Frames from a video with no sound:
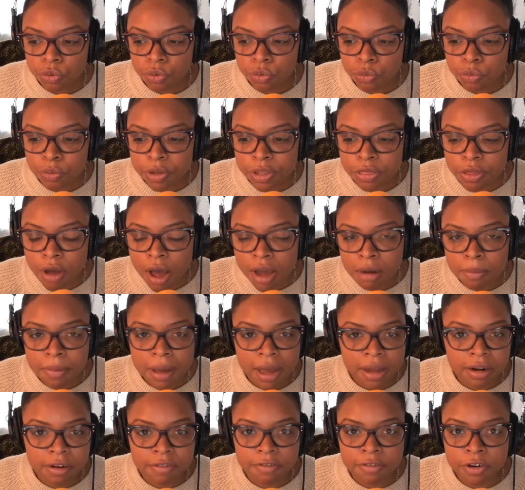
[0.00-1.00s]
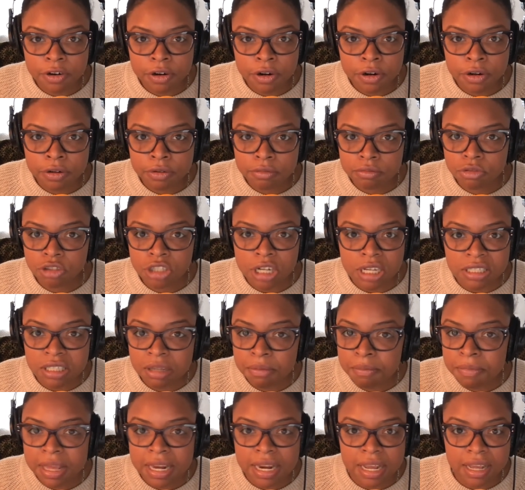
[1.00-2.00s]
we thought about it for just
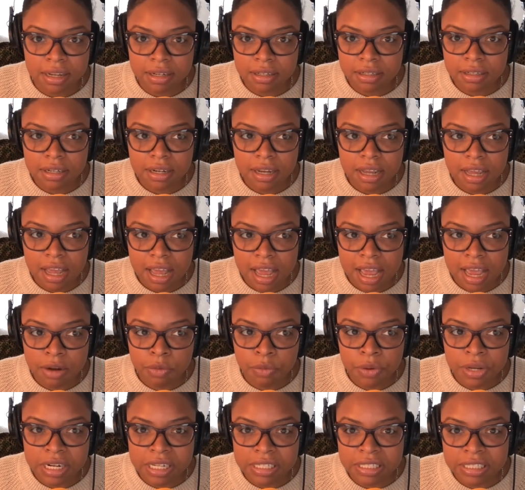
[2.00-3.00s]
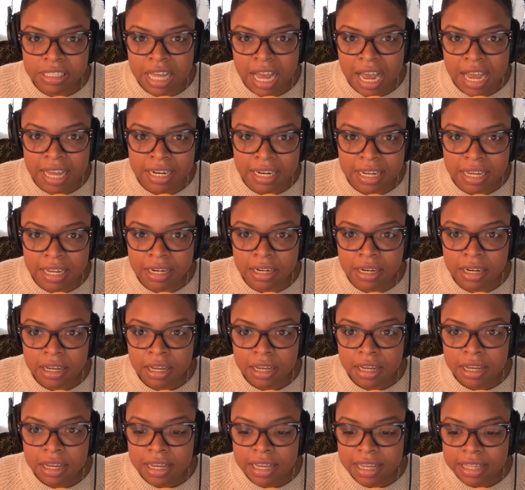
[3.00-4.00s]
a minute and we decided
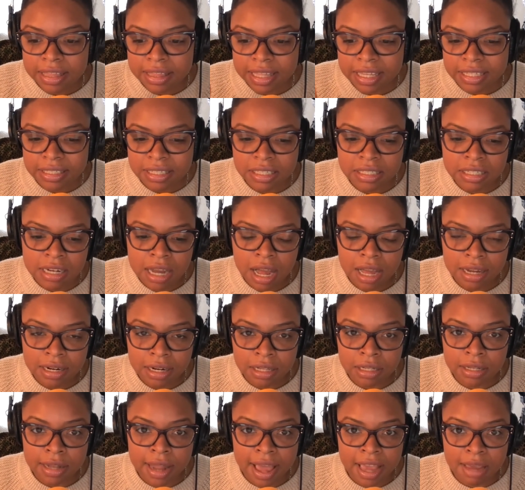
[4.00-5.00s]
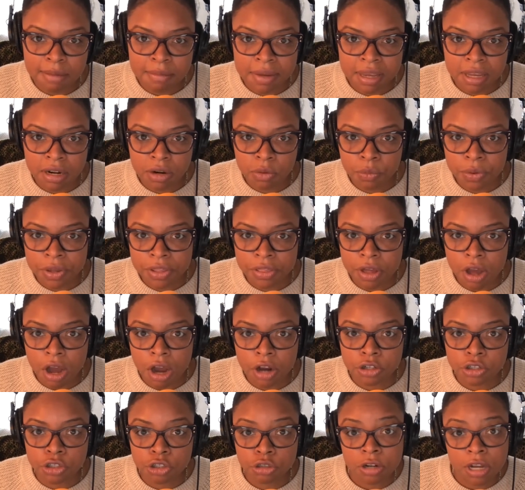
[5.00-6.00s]
this is not in alignment with
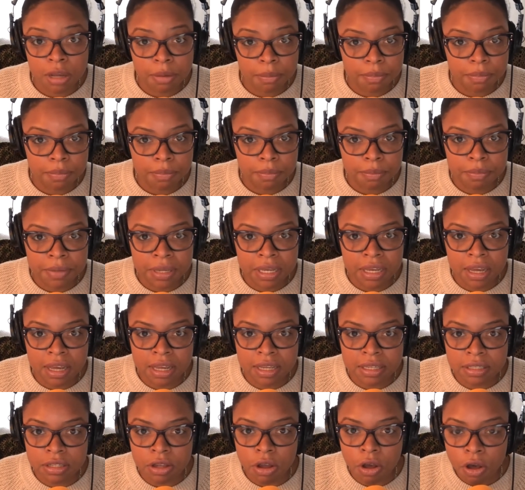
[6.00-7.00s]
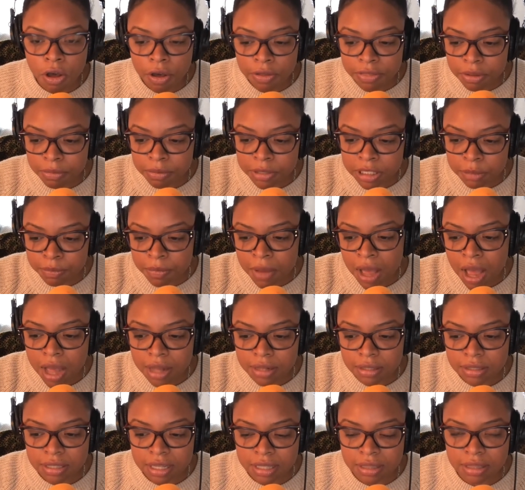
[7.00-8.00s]
our trip because all the
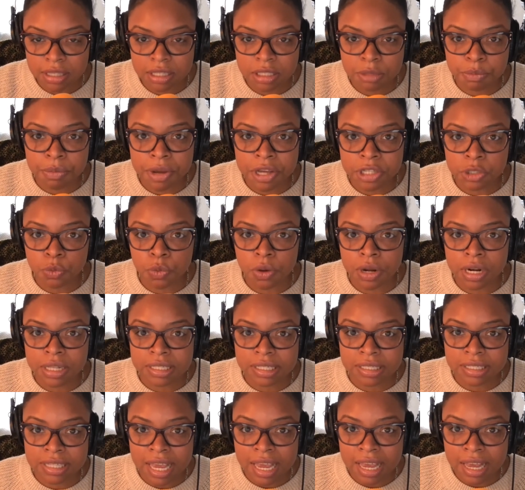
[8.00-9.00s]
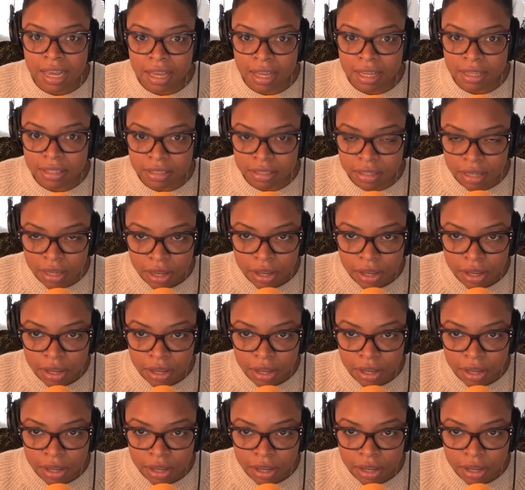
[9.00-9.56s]
spots that this bus wanted to take us